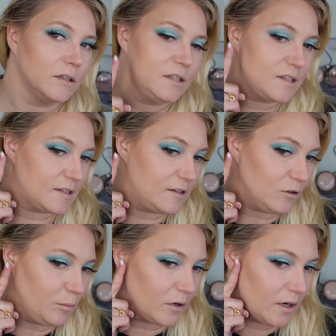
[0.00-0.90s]
it's
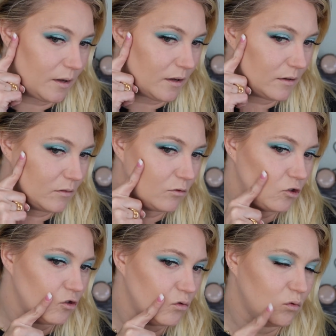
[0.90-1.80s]
still pretty.
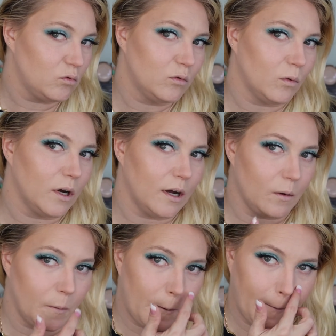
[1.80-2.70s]

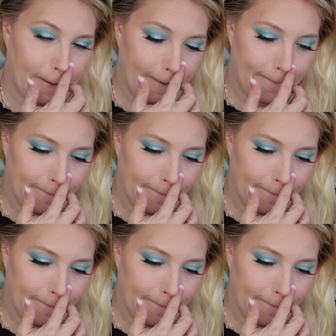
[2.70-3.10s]
Wow, okay.